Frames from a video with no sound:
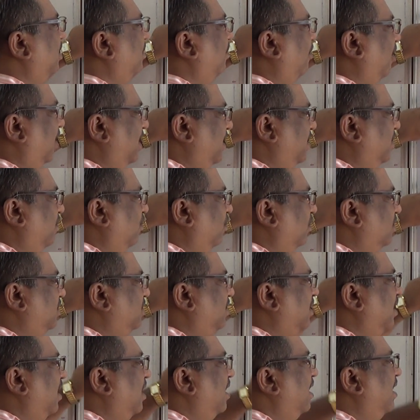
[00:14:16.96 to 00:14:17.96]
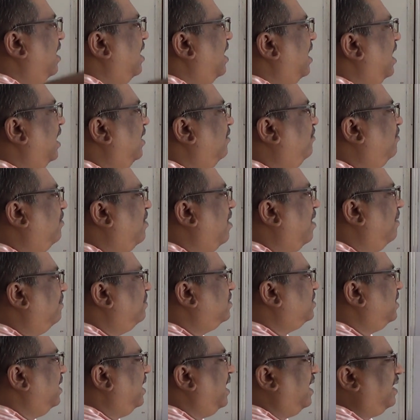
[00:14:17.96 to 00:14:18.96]
molecules and
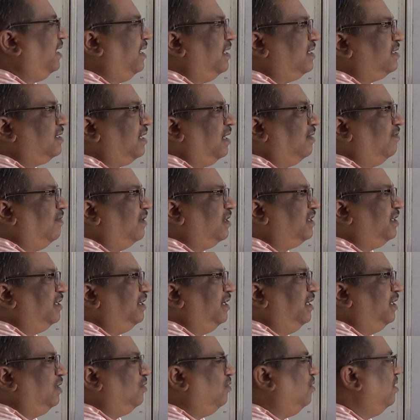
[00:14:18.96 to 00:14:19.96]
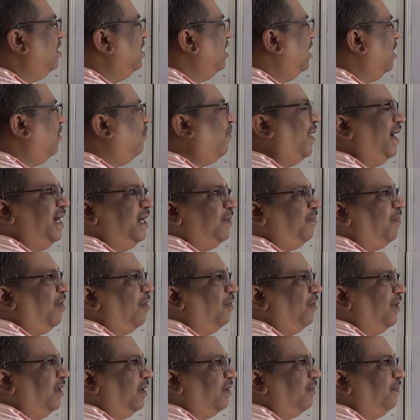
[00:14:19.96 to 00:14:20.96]
forms and gets converted into a white
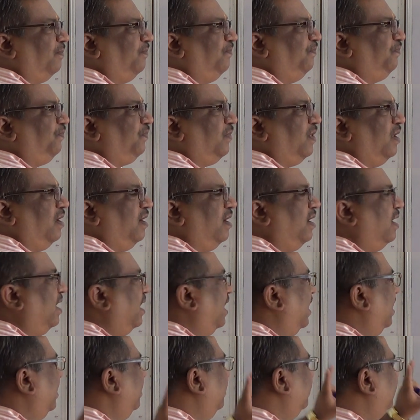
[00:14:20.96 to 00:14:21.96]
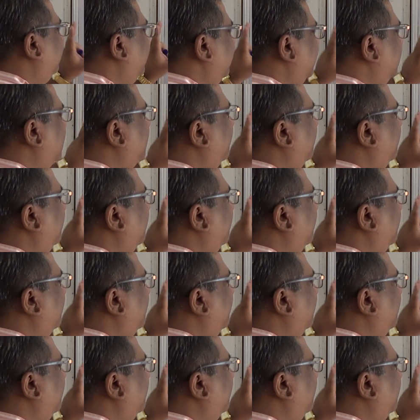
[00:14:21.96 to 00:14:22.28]
powder. And this